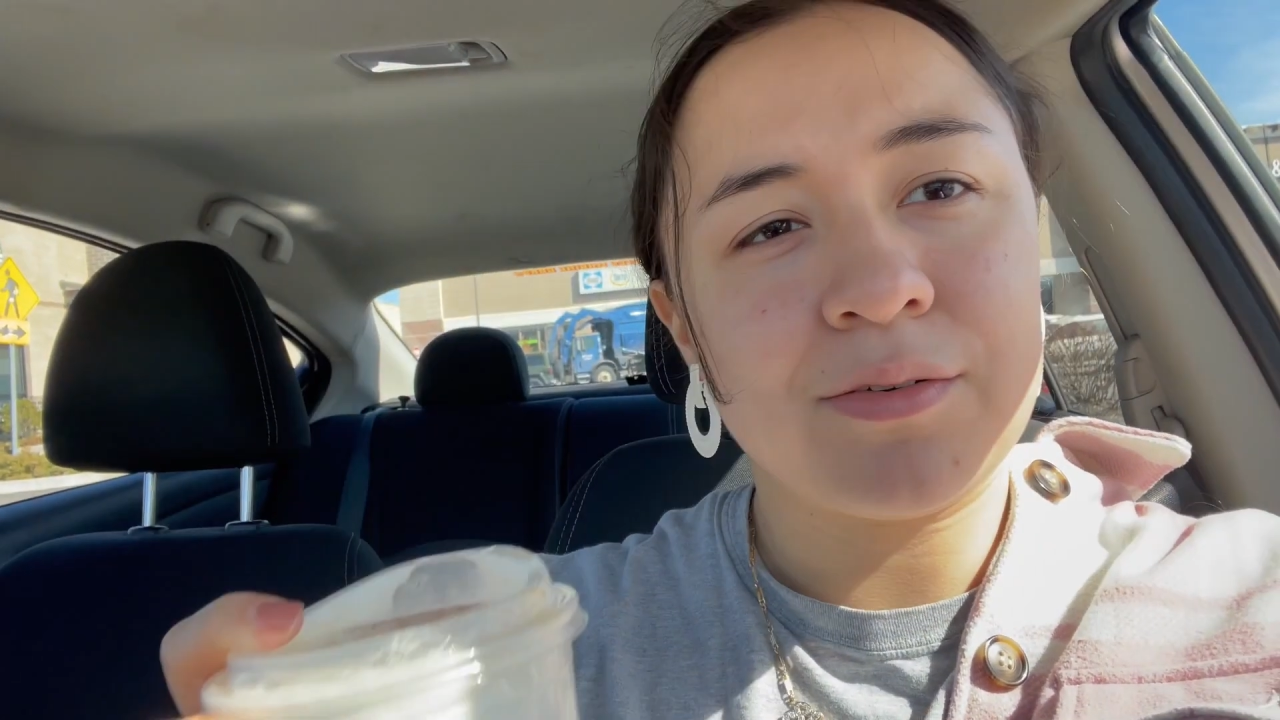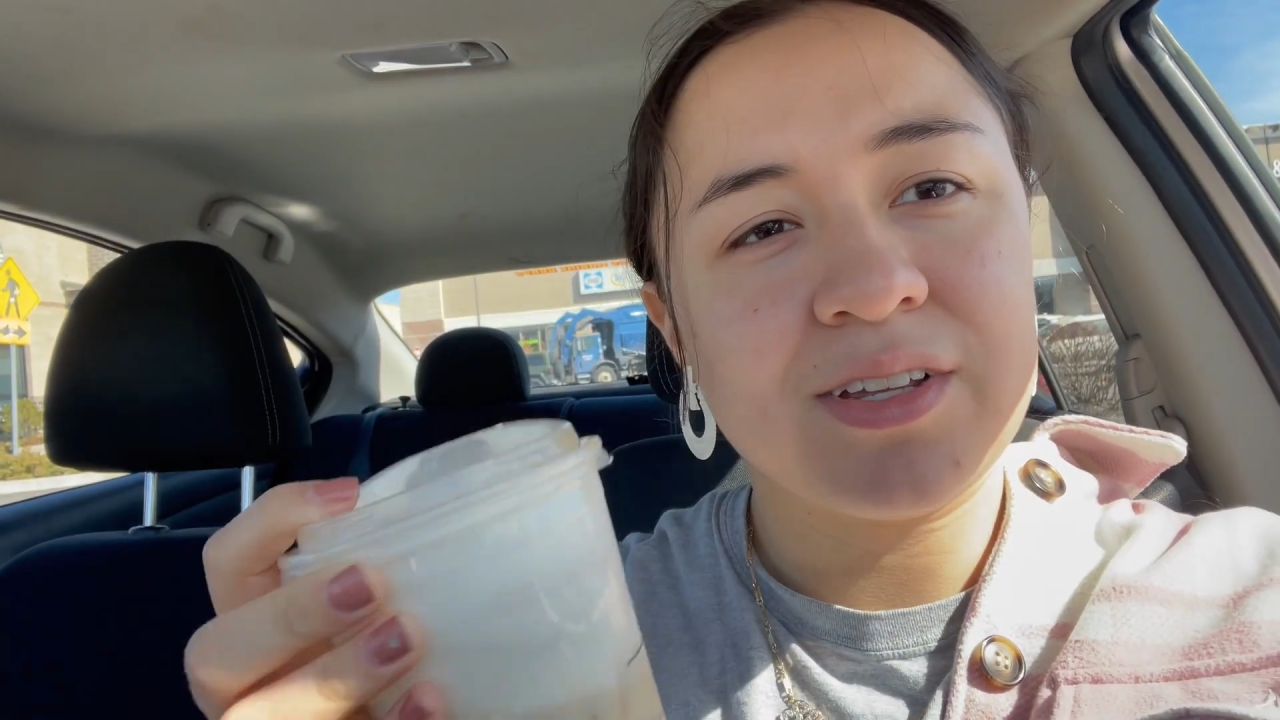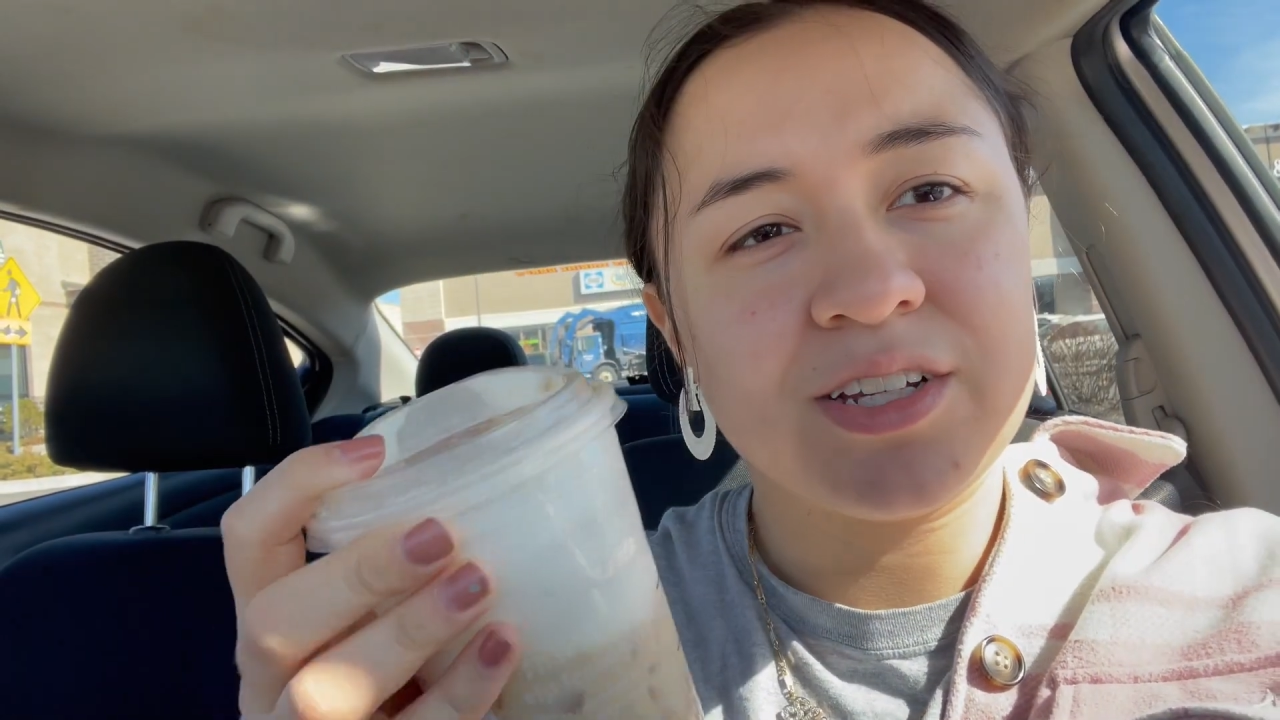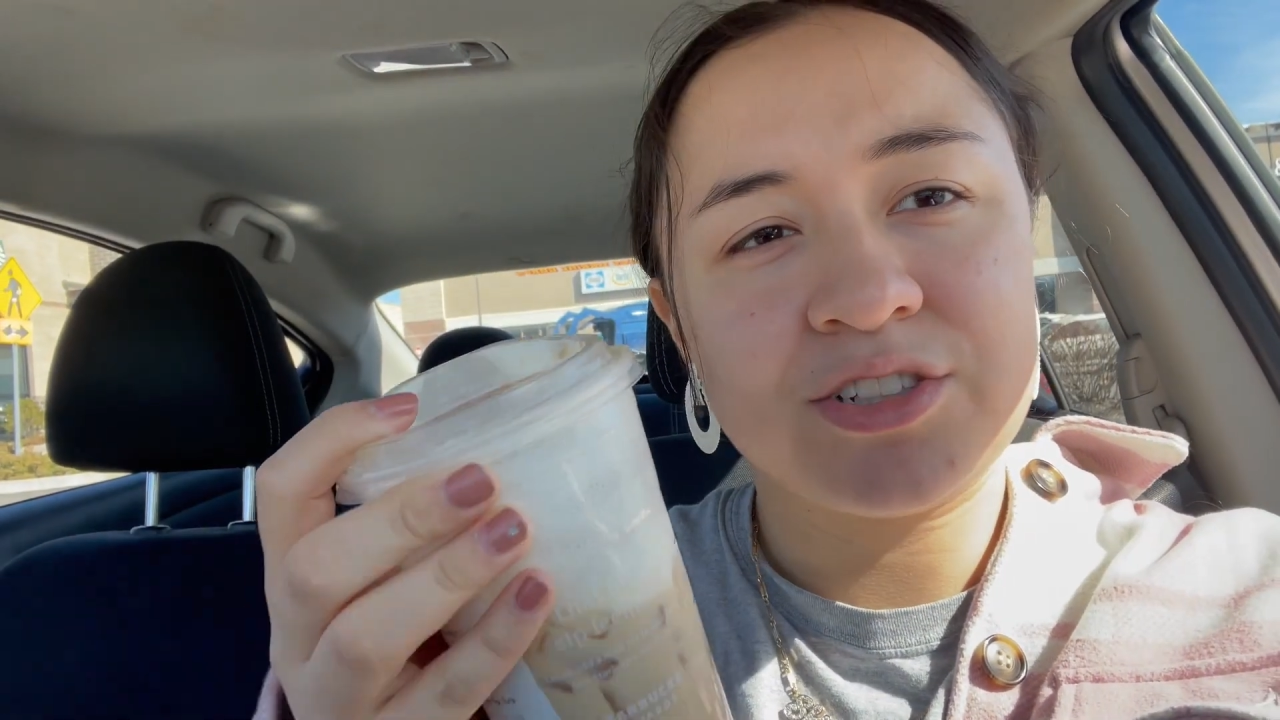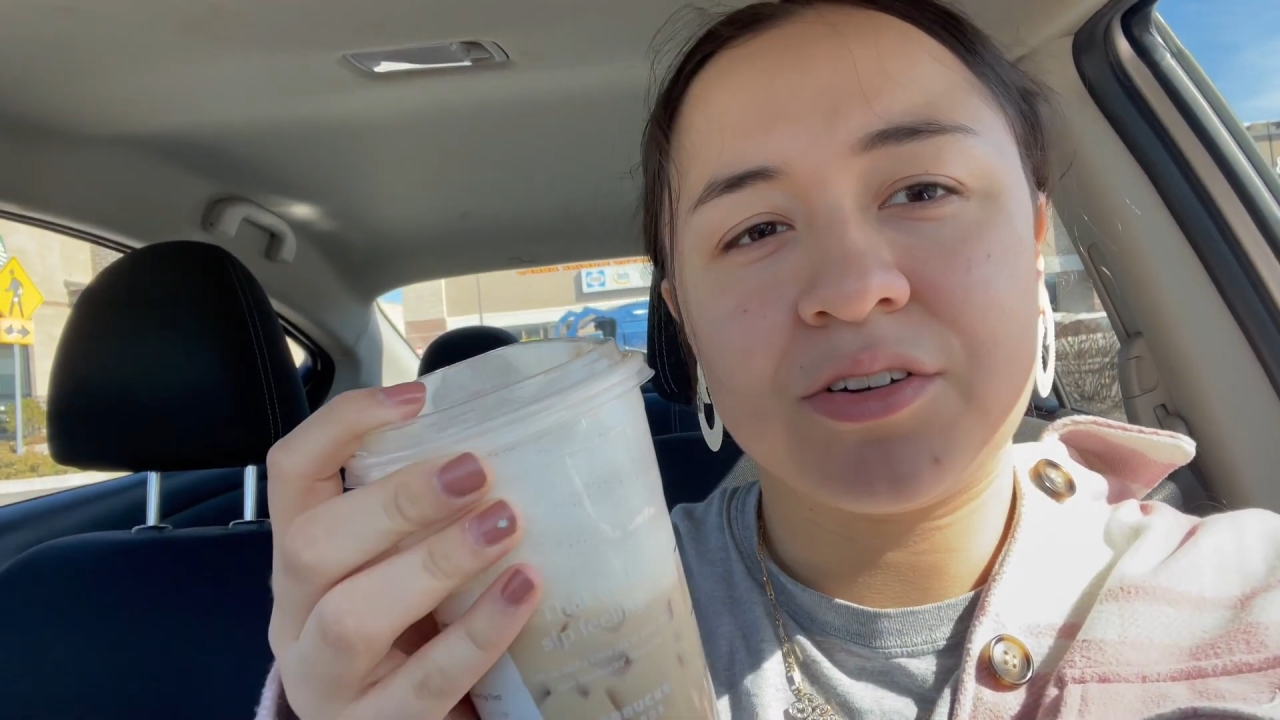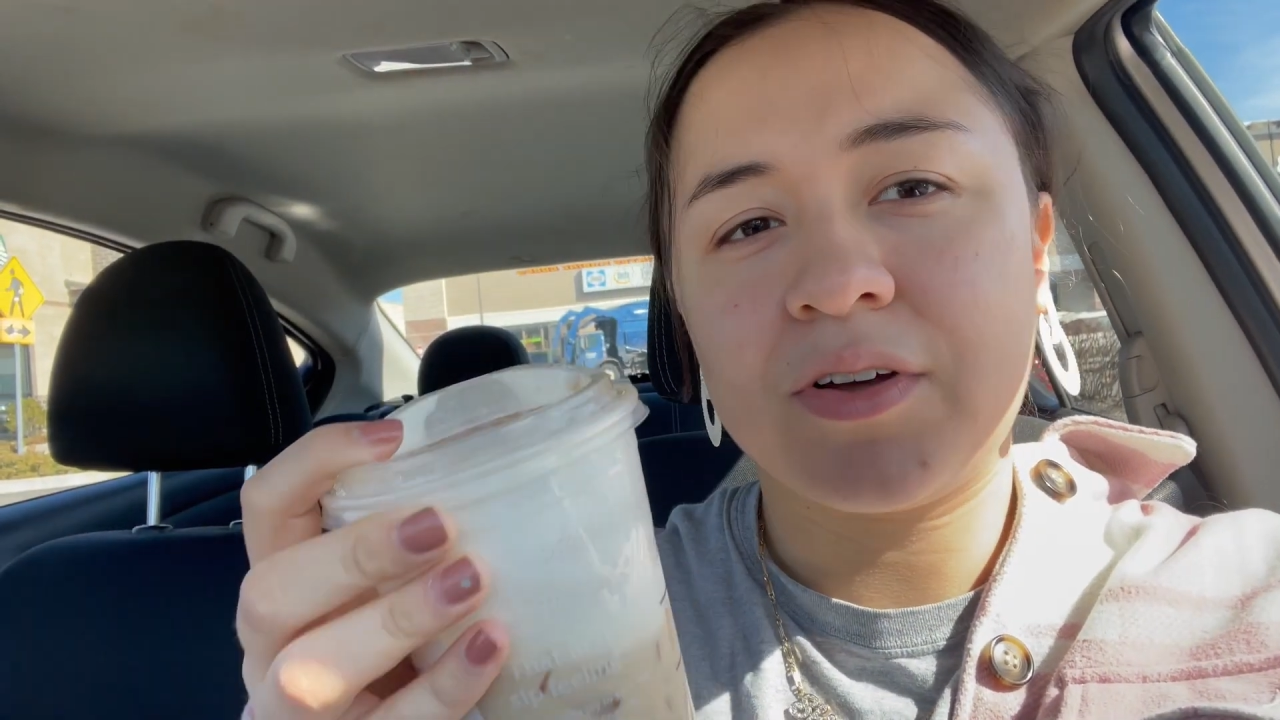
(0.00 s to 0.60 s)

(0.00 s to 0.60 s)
I really should have